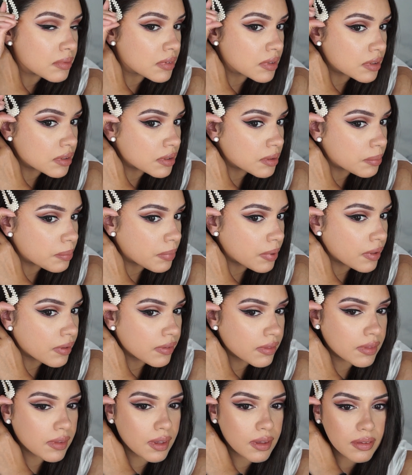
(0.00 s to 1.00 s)
Just
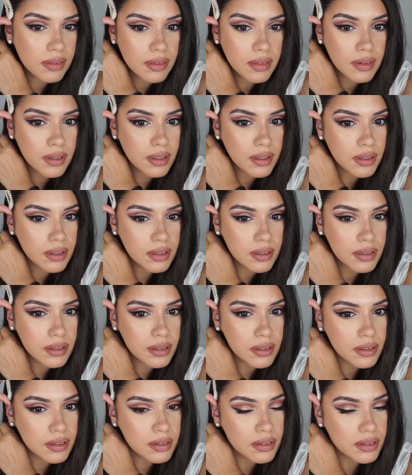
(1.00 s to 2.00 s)
put that there
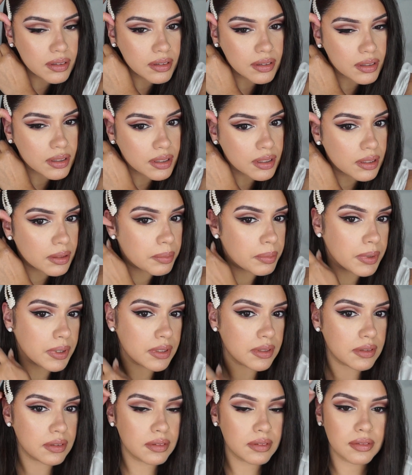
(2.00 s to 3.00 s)
and clip
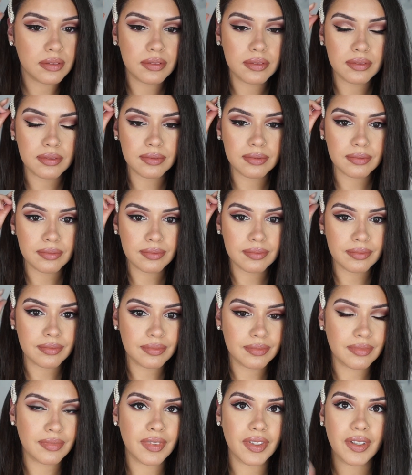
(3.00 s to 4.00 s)
it.
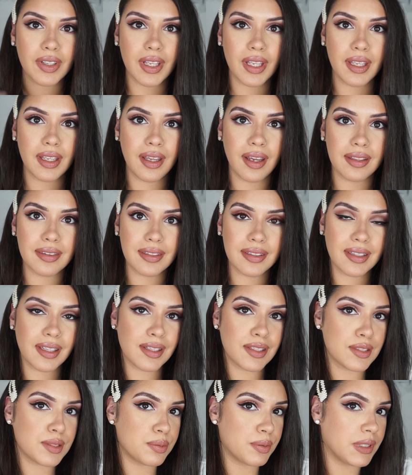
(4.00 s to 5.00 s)
Okay, yeah, I think that
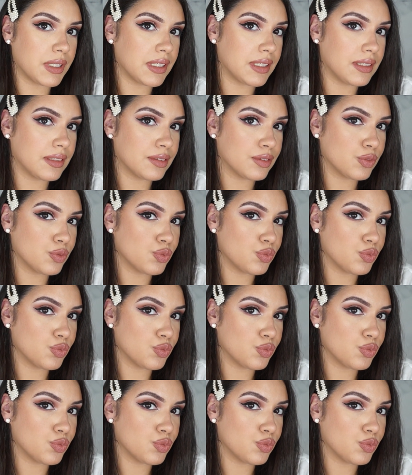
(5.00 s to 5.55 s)
looks pretty.